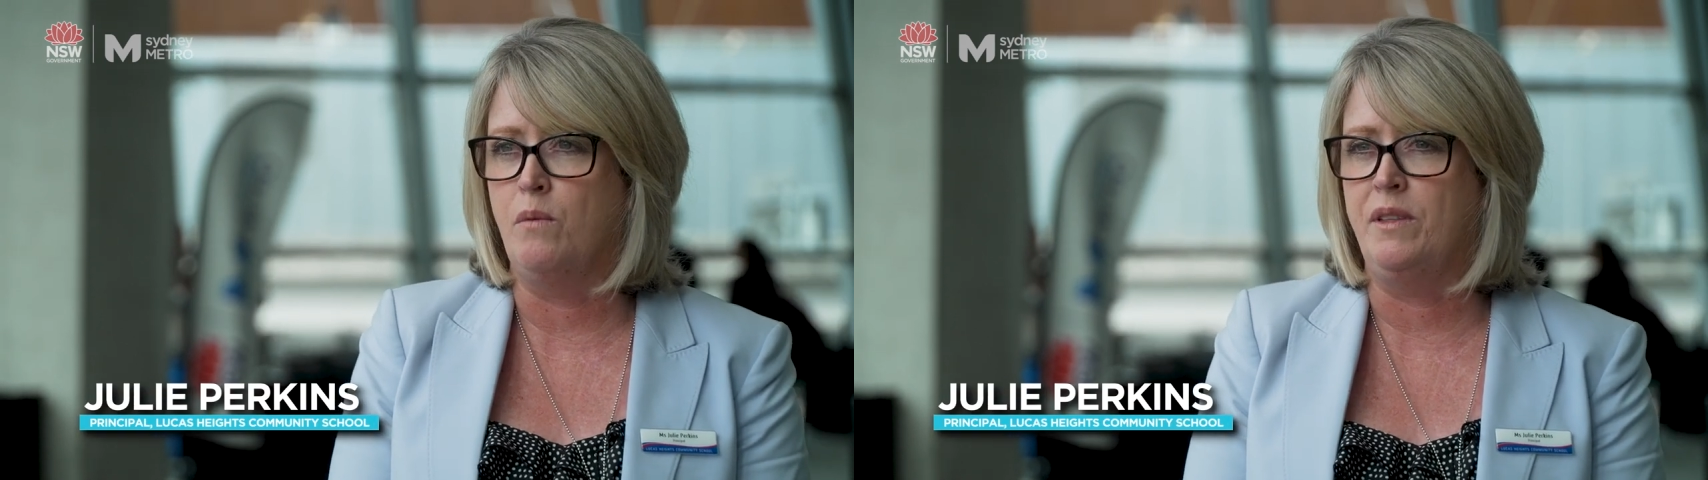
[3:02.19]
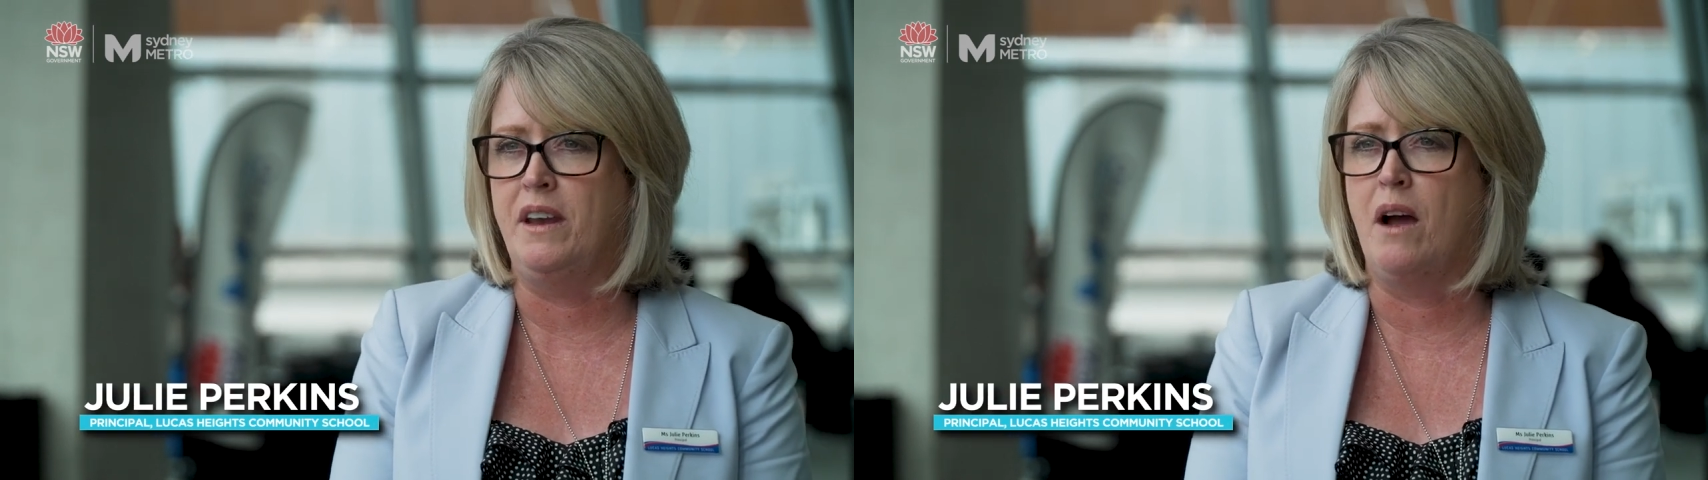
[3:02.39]

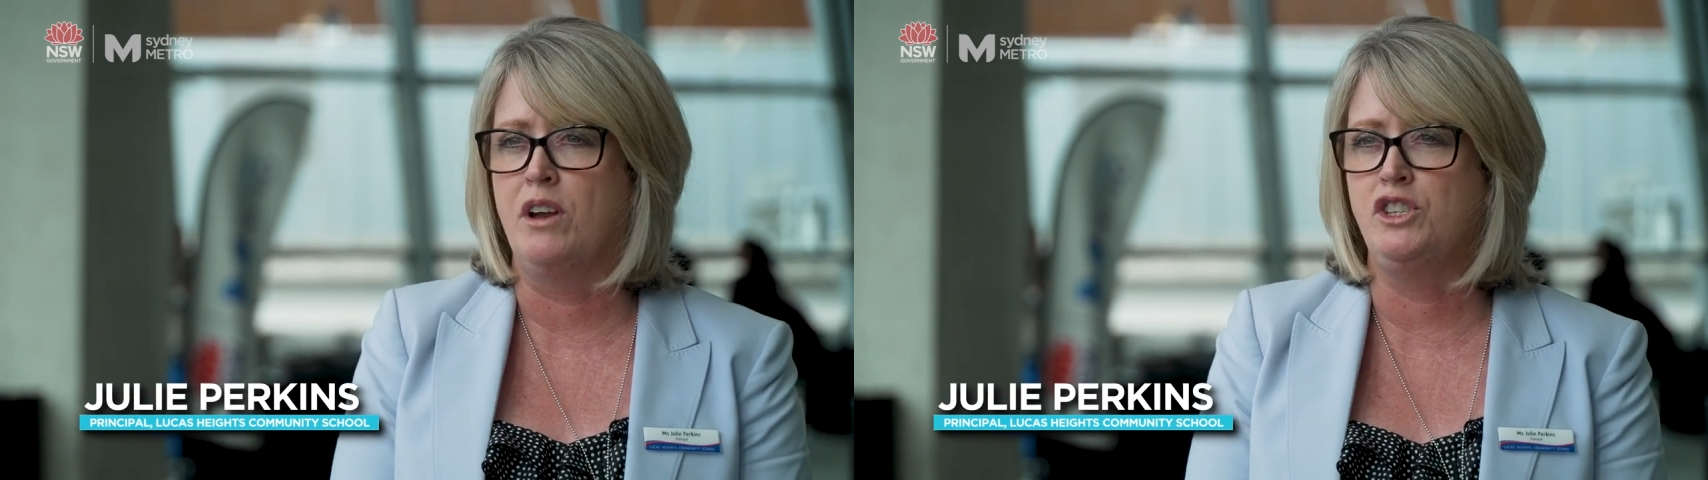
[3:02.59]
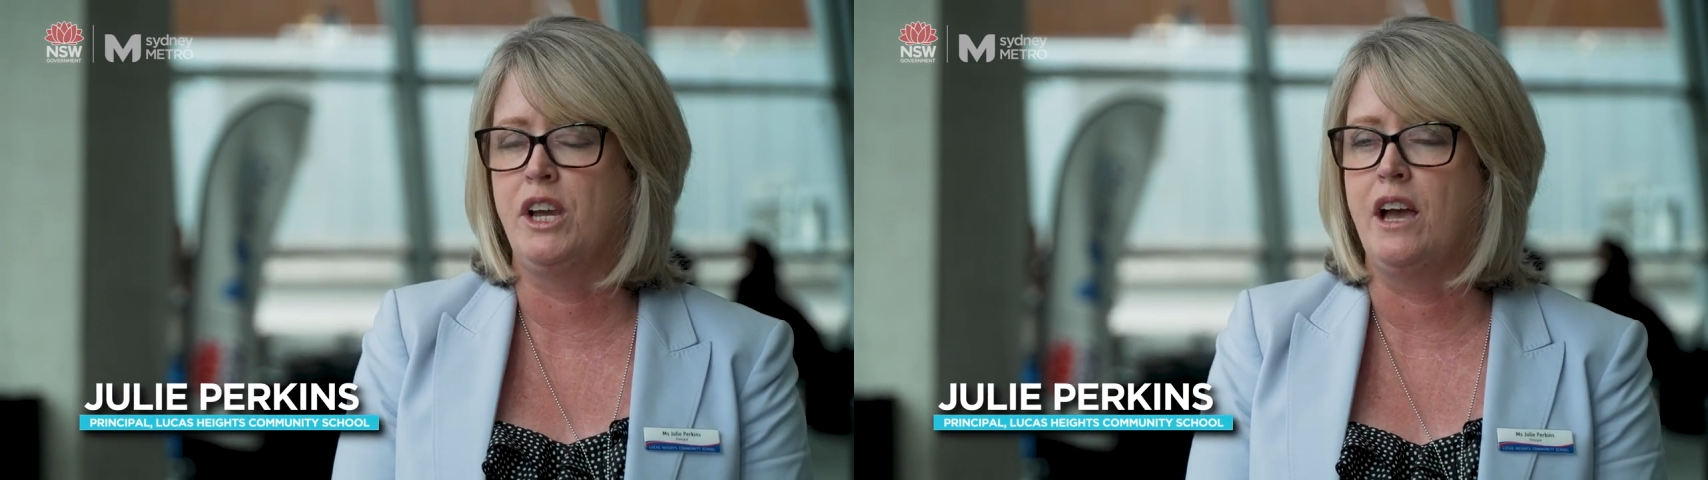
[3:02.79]
within our
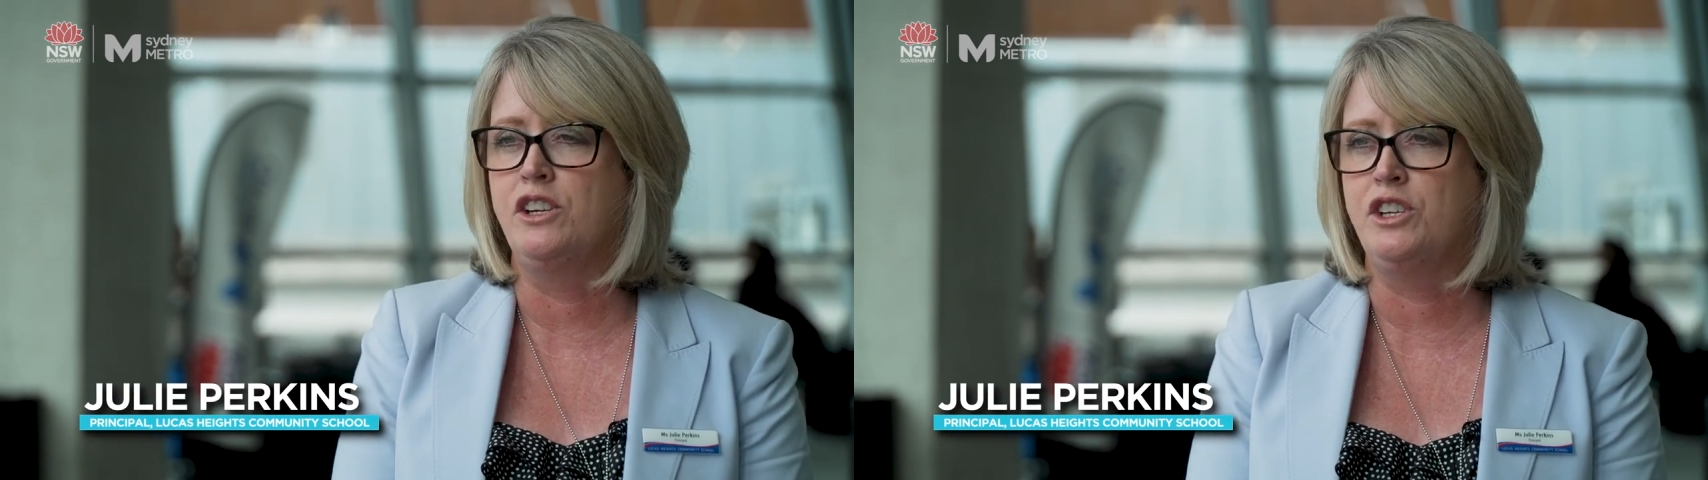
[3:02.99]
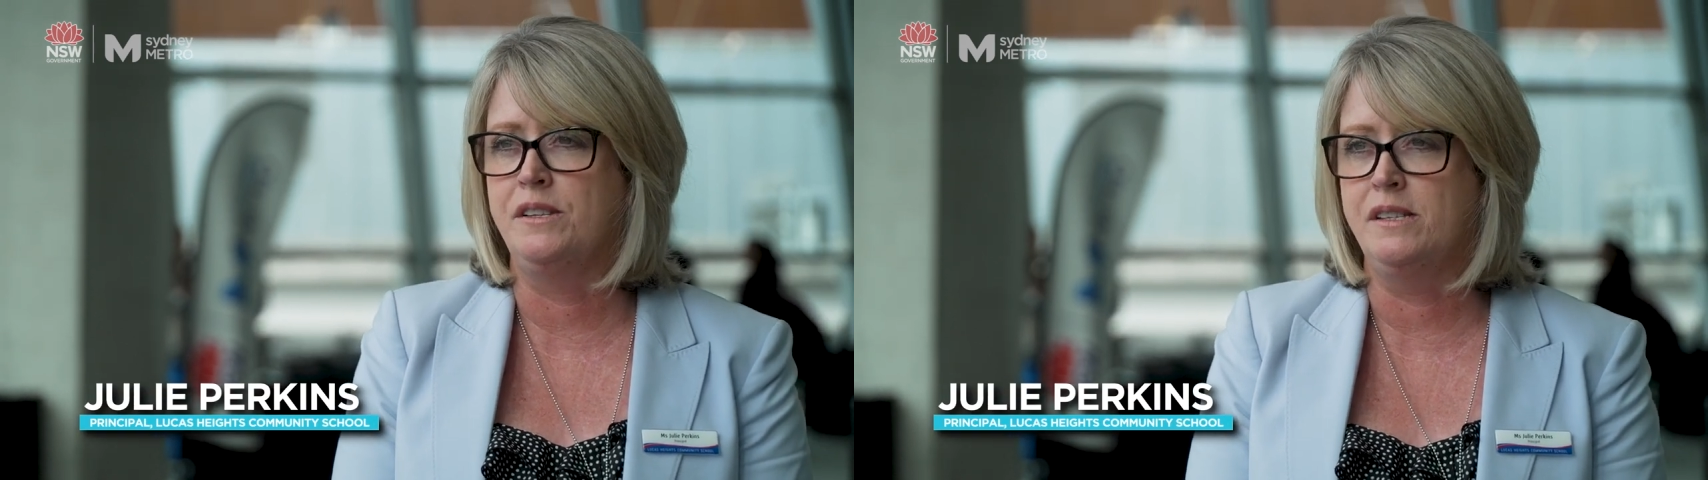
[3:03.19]

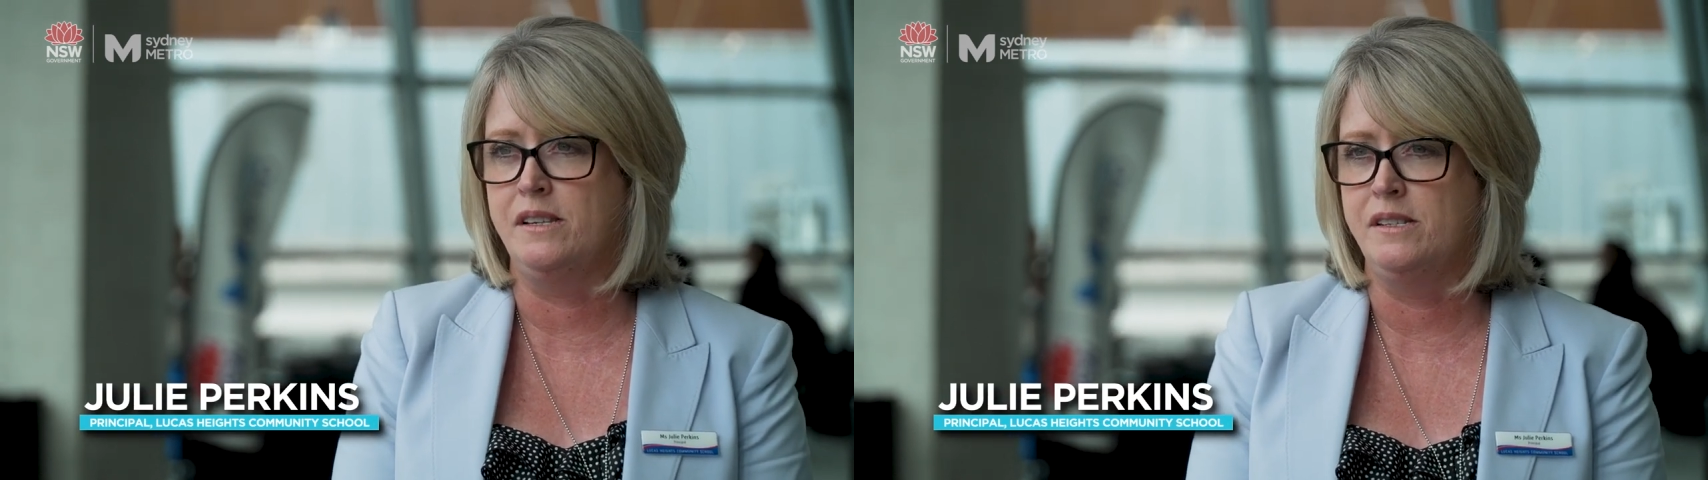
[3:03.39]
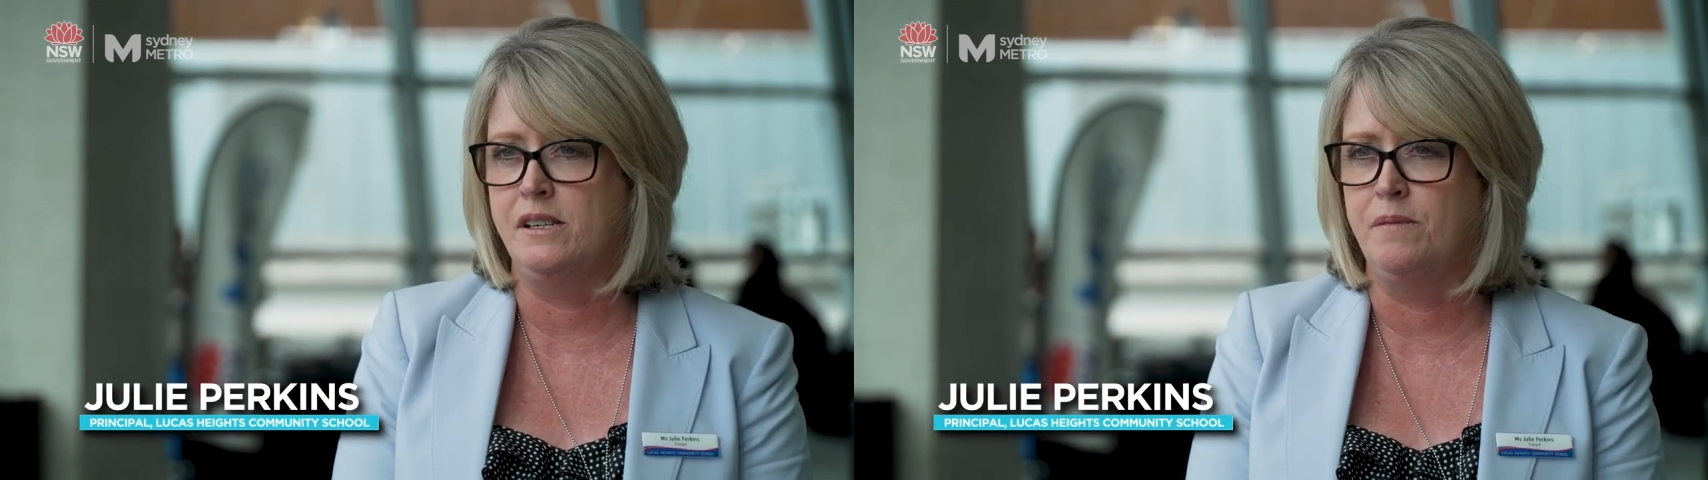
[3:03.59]
education
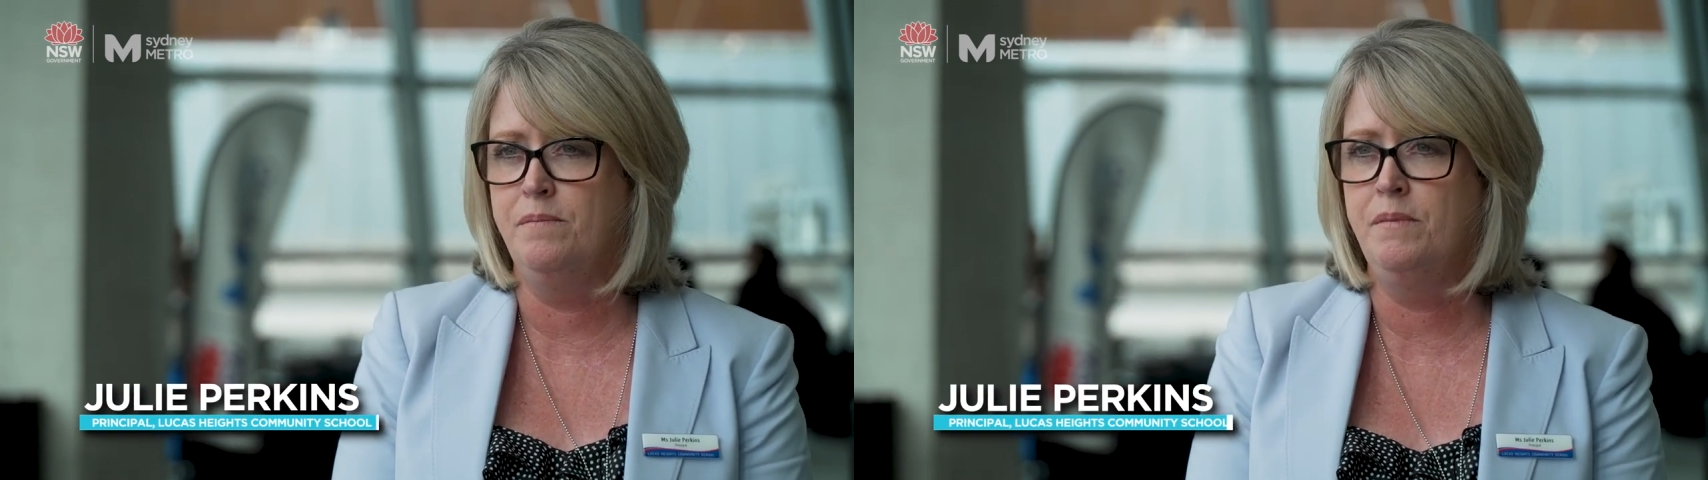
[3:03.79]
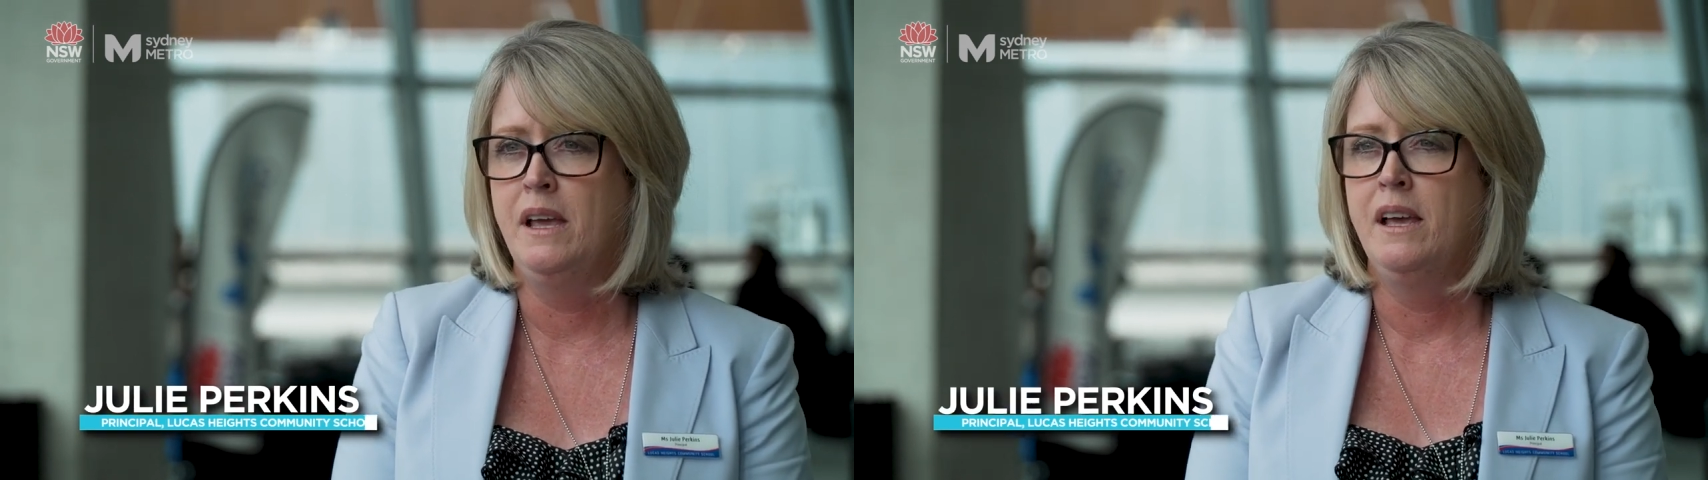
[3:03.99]
system